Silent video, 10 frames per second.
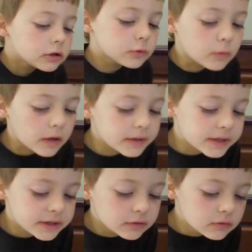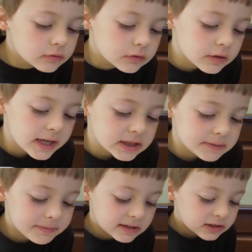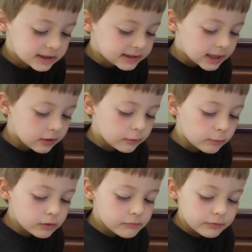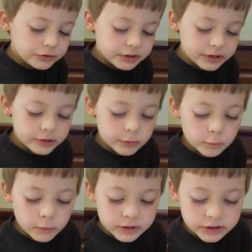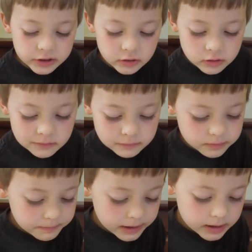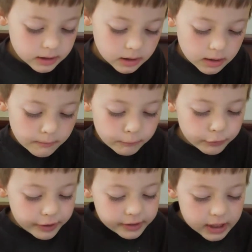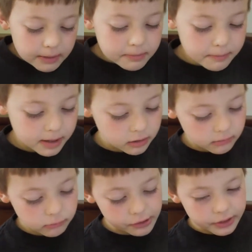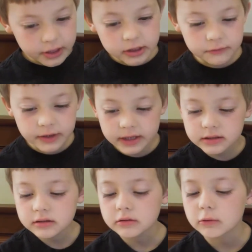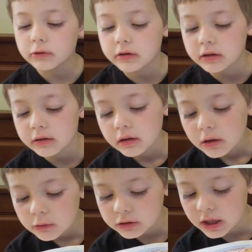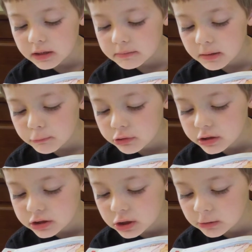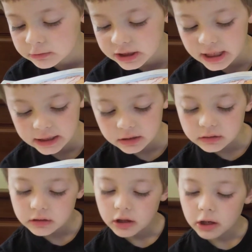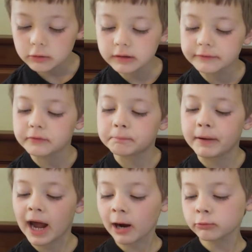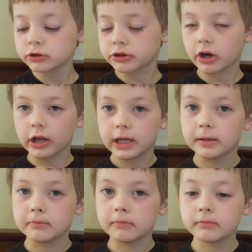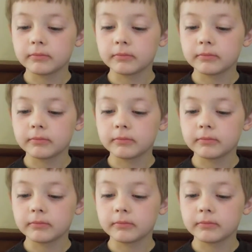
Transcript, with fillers: To Bonnie, she looked especially scared. What would she do when she heard him speak? Breathe Capybara breath in his face, or tie him up with his own tail, or even pounce on him?